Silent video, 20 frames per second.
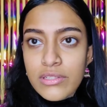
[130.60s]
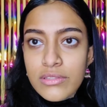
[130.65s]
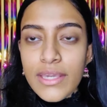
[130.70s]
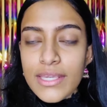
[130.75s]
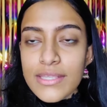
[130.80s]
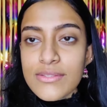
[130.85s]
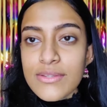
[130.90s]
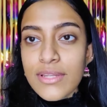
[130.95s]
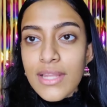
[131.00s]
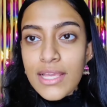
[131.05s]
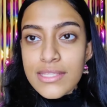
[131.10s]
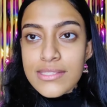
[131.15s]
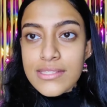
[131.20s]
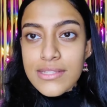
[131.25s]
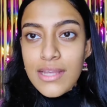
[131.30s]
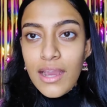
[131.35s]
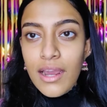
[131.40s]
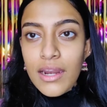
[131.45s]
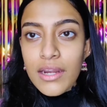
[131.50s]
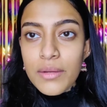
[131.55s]
Okay, so let's
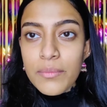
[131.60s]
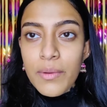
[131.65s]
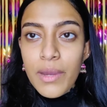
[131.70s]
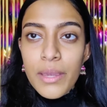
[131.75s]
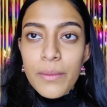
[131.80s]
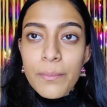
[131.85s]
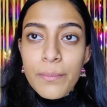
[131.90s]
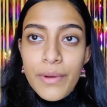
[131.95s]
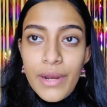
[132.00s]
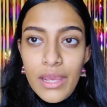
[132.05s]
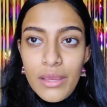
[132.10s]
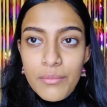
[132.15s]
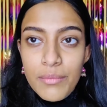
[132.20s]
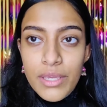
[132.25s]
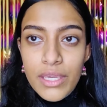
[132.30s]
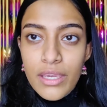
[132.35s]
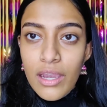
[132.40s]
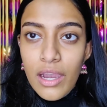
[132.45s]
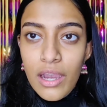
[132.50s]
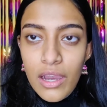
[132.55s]
start by
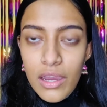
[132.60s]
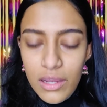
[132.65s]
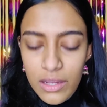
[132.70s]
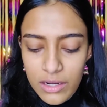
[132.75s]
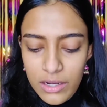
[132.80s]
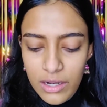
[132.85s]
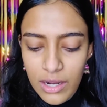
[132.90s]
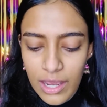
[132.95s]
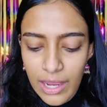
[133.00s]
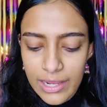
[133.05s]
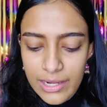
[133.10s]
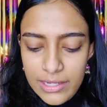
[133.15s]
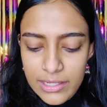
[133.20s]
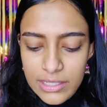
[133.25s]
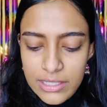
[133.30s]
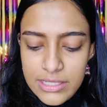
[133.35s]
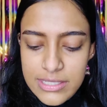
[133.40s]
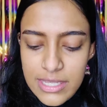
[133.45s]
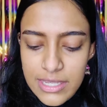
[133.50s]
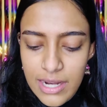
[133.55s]
priming our
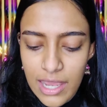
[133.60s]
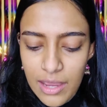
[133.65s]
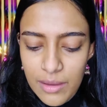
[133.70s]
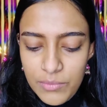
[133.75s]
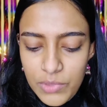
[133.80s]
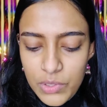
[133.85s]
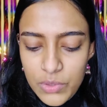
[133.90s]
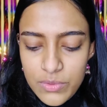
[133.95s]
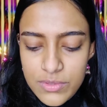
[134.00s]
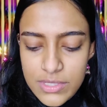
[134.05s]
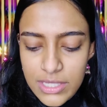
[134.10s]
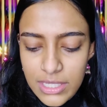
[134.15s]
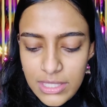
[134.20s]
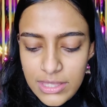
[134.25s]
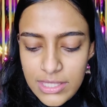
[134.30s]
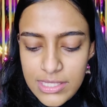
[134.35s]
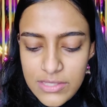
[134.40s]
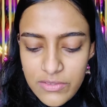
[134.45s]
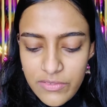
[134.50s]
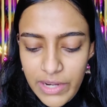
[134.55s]
eyelids, and I'm
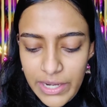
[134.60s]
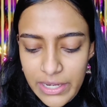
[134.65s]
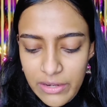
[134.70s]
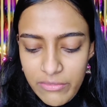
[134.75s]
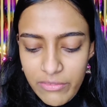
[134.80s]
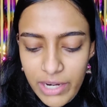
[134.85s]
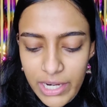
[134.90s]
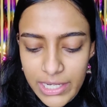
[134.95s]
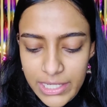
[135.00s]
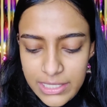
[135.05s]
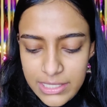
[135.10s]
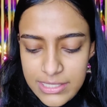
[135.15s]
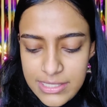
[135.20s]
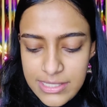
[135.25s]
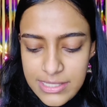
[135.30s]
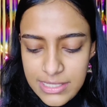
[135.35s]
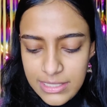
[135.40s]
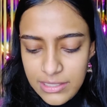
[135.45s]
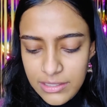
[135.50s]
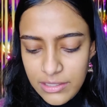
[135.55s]
using this Wet n Wild
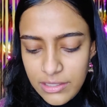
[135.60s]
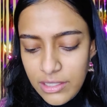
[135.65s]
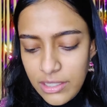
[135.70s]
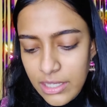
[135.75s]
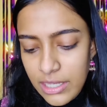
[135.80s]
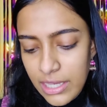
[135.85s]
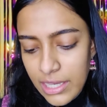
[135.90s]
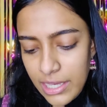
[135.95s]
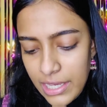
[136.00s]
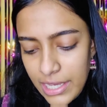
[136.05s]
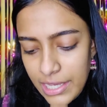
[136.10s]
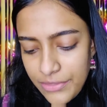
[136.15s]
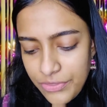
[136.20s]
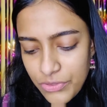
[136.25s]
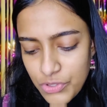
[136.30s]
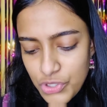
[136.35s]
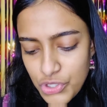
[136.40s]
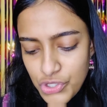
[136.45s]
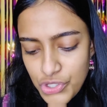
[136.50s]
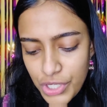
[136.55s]
concealer
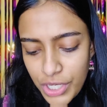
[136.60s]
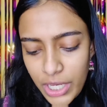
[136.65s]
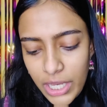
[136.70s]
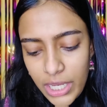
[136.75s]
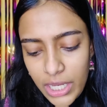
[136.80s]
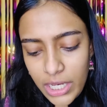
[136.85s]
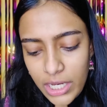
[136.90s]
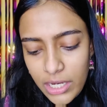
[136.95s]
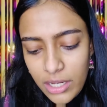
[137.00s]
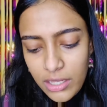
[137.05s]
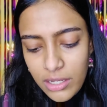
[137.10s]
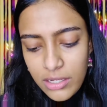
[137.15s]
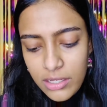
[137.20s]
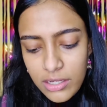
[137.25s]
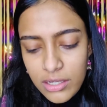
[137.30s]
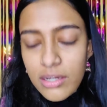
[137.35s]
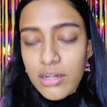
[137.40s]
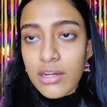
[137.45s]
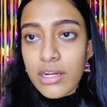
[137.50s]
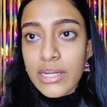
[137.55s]
in the
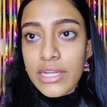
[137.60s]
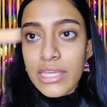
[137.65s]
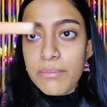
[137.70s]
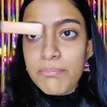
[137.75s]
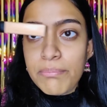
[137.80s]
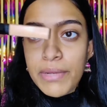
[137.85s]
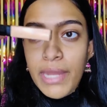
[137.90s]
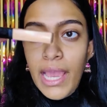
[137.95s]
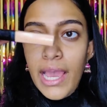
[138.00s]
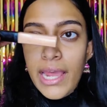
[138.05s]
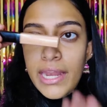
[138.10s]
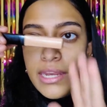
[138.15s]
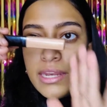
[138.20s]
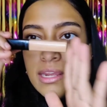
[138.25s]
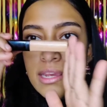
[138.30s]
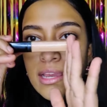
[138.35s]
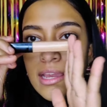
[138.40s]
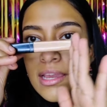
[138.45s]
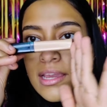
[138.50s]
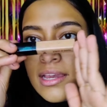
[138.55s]
shade Deep
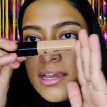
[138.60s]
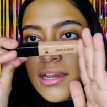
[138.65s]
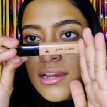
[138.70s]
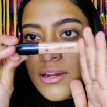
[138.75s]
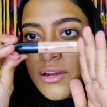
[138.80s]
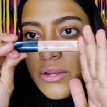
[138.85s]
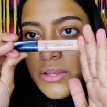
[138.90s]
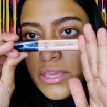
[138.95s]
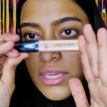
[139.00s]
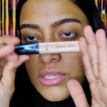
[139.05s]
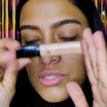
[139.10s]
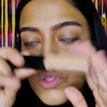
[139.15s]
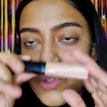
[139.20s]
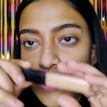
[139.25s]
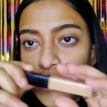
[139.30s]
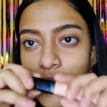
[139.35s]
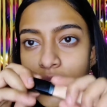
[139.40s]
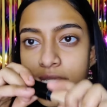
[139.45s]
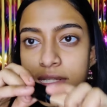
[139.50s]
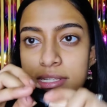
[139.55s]
Tan. Okay,
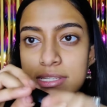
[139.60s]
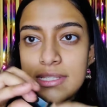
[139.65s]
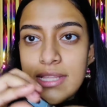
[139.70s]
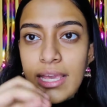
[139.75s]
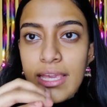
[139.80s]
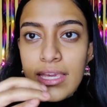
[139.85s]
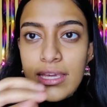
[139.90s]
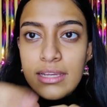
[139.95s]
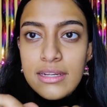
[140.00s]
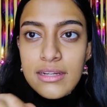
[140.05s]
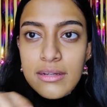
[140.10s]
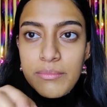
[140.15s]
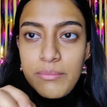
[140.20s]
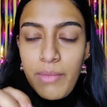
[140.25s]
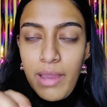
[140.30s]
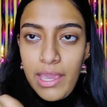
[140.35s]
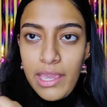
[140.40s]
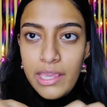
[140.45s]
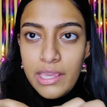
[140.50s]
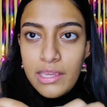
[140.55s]
so this is like
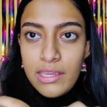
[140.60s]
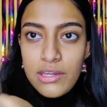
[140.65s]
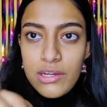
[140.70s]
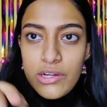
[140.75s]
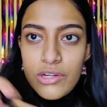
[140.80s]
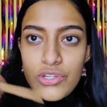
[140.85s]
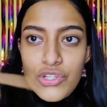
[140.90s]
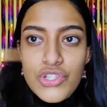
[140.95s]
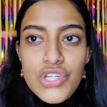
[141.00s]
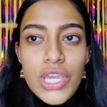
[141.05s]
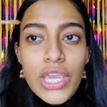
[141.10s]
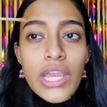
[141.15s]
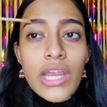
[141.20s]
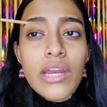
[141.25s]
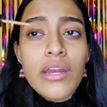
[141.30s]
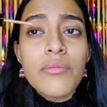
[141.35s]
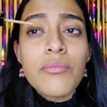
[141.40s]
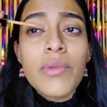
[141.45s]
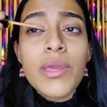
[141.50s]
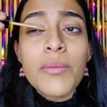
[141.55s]
my
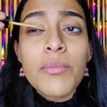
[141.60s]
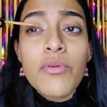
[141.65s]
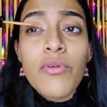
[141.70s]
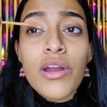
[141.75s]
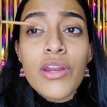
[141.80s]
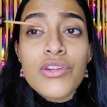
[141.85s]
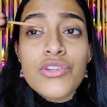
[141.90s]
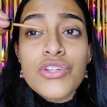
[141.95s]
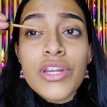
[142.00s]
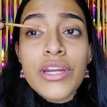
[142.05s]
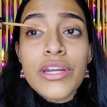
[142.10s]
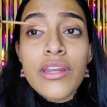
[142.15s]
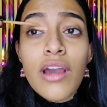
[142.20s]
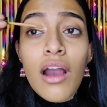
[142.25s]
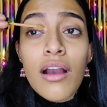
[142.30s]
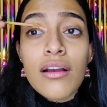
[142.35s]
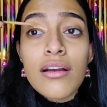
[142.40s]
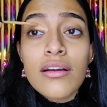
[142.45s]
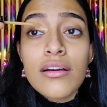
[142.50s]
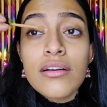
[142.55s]
shade, maybe one shade
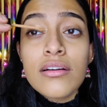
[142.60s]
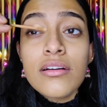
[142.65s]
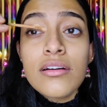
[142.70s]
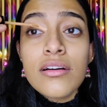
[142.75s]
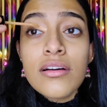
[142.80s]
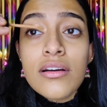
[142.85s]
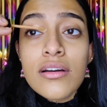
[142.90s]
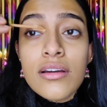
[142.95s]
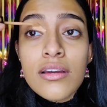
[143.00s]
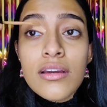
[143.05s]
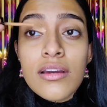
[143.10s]
darker.